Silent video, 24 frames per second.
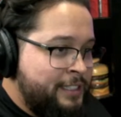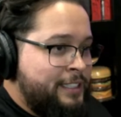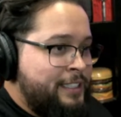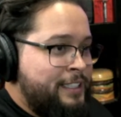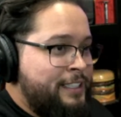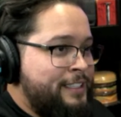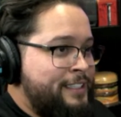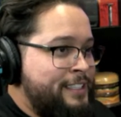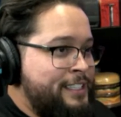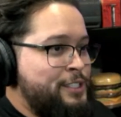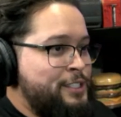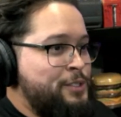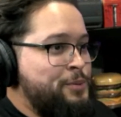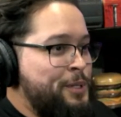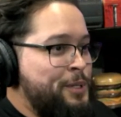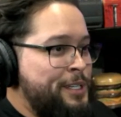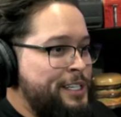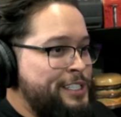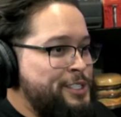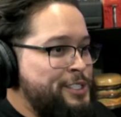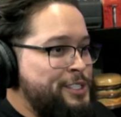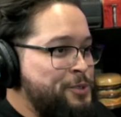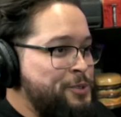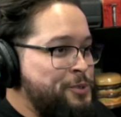this is what
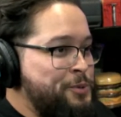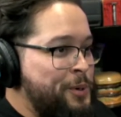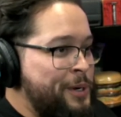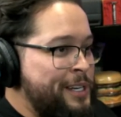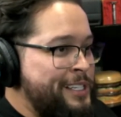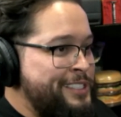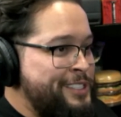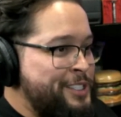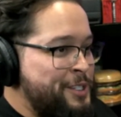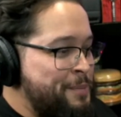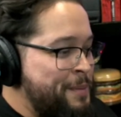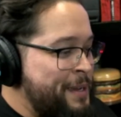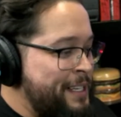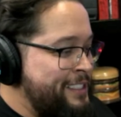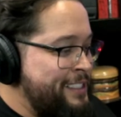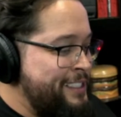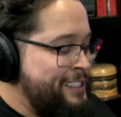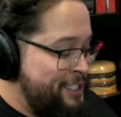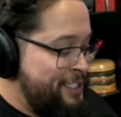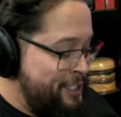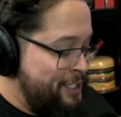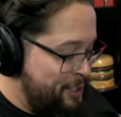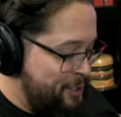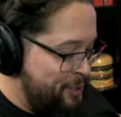issues 1s are meant to
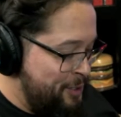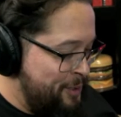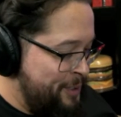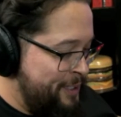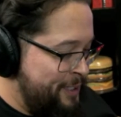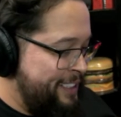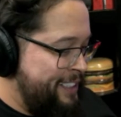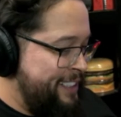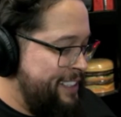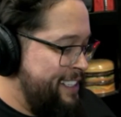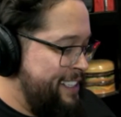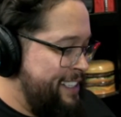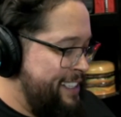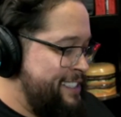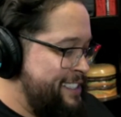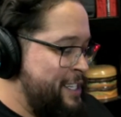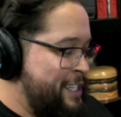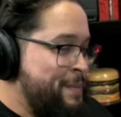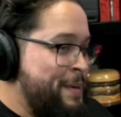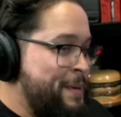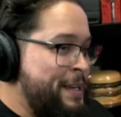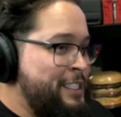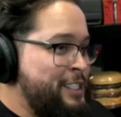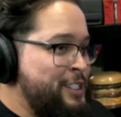do, is they're
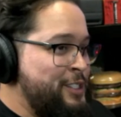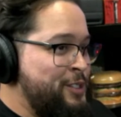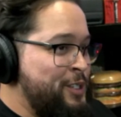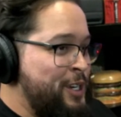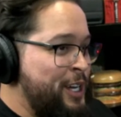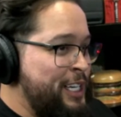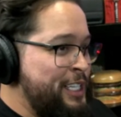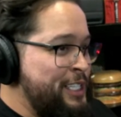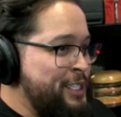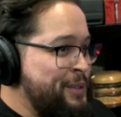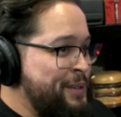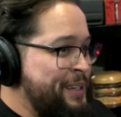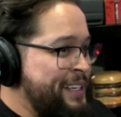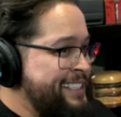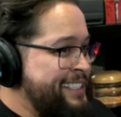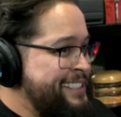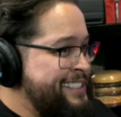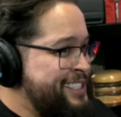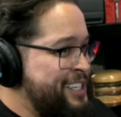meant to draw you in.